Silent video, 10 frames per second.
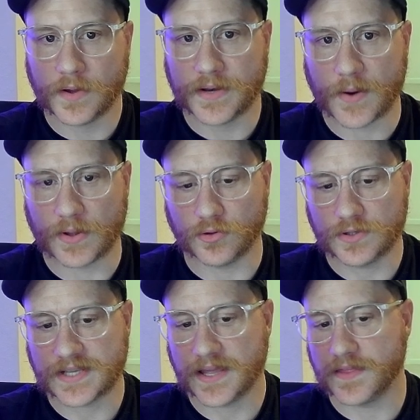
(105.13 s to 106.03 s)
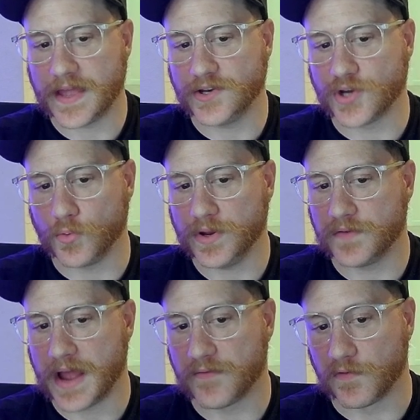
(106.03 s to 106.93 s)
Now it looks like they don't even
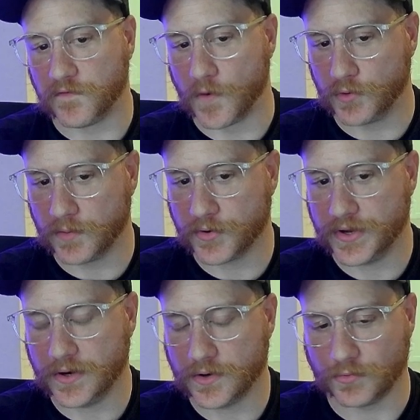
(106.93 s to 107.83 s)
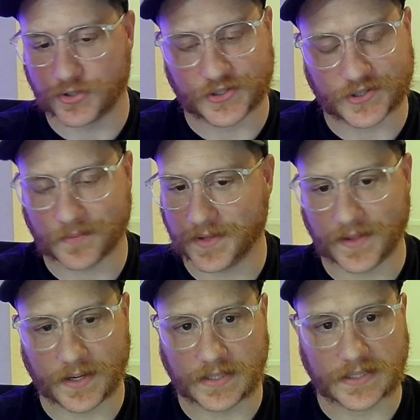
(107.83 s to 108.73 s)
have a phone number here, which is something they
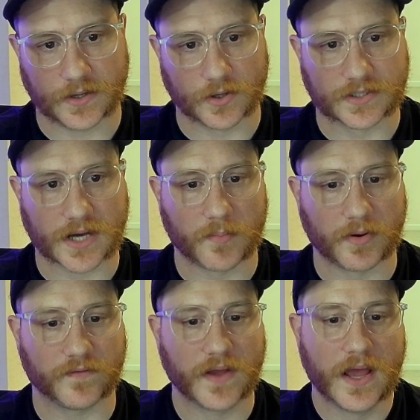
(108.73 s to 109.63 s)
need to get on top of.